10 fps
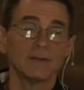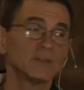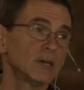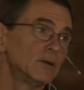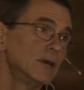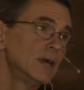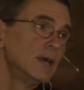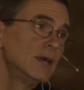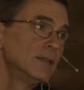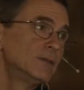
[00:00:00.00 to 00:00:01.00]
So
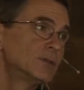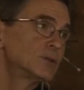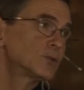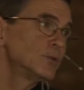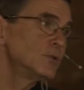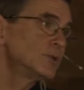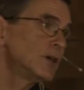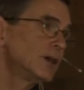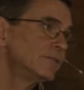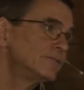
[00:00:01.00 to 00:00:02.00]
the truth
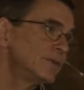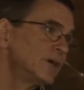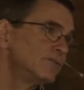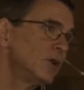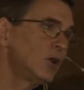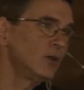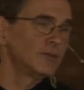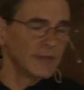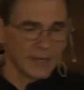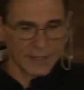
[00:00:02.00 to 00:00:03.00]
of all
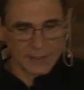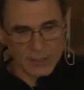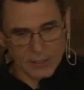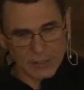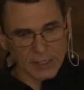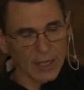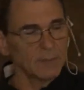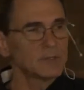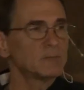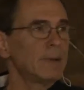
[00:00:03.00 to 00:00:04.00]
things
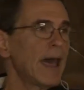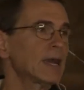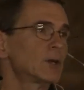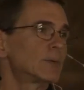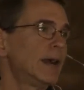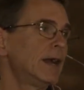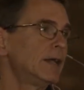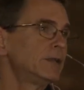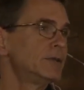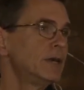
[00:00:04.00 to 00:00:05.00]
comes back around